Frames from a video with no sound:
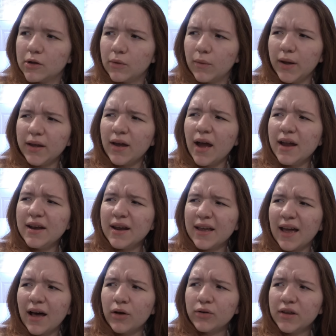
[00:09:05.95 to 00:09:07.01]
What kind of
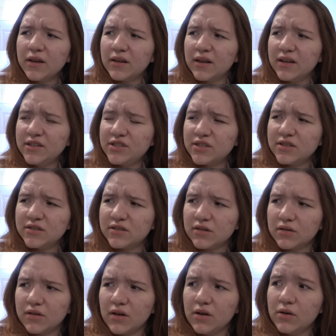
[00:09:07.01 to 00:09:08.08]
calculations
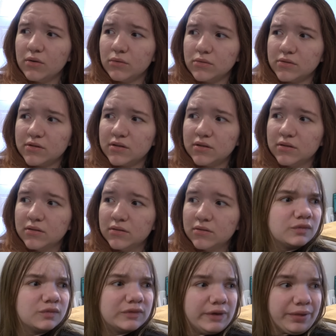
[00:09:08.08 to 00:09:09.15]
are those?
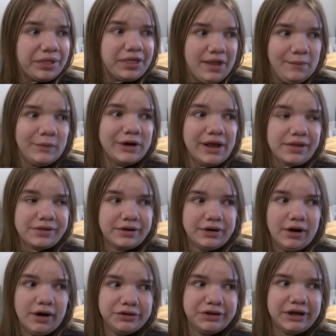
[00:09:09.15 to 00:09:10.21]
Well, someone has to
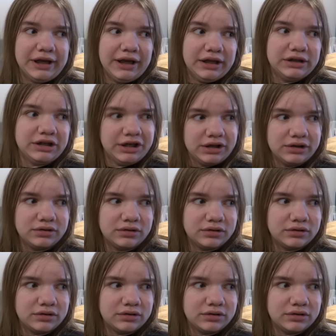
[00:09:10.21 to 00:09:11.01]
guard the candy.